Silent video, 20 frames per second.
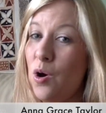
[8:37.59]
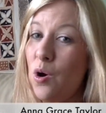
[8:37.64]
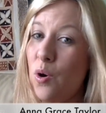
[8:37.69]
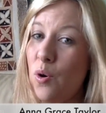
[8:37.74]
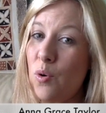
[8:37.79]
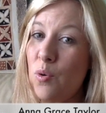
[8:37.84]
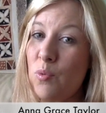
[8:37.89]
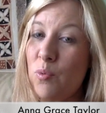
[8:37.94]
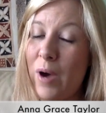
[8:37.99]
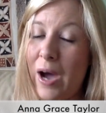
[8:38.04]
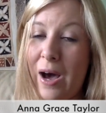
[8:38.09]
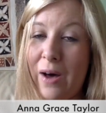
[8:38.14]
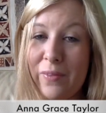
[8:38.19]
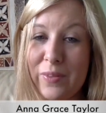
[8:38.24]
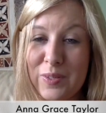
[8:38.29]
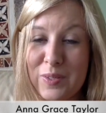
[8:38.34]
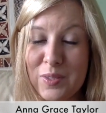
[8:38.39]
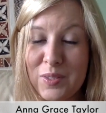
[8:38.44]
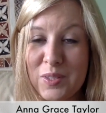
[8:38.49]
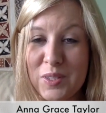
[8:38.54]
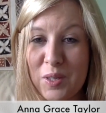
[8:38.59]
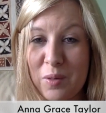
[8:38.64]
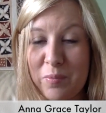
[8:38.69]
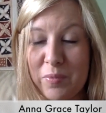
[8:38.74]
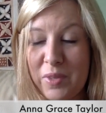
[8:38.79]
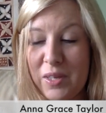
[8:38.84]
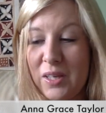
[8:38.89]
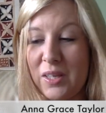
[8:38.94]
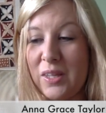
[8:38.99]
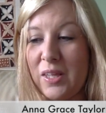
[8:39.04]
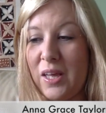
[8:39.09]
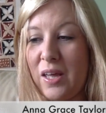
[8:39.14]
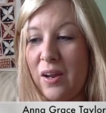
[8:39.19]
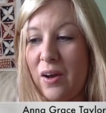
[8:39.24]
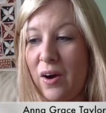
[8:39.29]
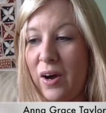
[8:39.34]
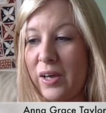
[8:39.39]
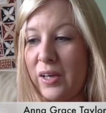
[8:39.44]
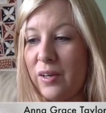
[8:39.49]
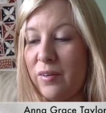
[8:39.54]
Oh, wow, this is something that
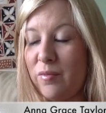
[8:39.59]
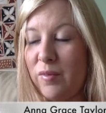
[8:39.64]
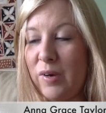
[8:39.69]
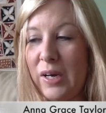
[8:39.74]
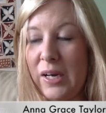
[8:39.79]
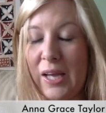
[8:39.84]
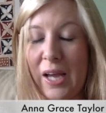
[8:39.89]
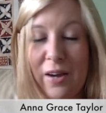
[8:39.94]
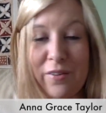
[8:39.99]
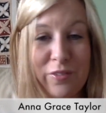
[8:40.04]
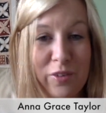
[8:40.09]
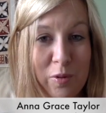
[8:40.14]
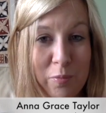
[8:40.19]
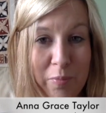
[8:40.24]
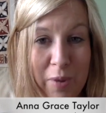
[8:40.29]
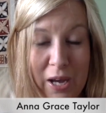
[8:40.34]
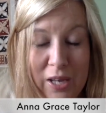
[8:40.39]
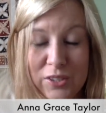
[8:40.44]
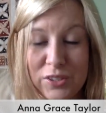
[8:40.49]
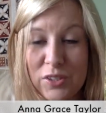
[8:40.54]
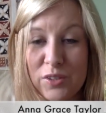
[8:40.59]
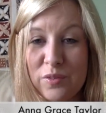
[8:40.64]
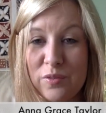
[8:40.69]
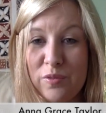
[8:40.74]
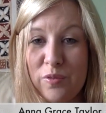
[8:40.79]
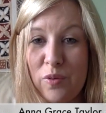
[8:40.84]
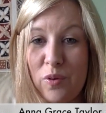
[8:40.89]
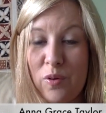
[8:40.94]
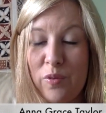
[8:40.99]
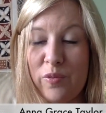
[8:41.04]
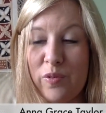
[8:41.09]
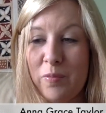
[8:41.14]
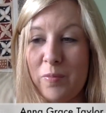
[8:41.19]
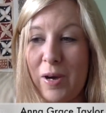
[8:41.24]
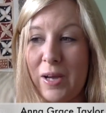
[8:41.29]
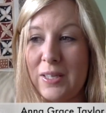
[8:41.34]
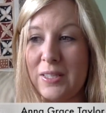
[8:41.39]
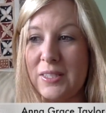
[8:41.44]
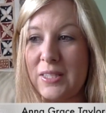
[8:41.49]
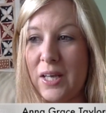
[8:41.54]
I can really have compassion for for
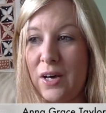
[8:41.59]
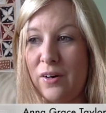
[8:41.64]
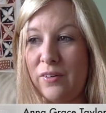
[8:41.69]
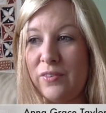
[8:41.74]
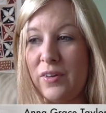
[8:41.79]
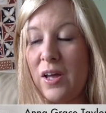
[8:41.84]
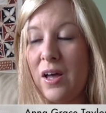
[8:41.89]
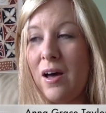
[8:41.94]
myself.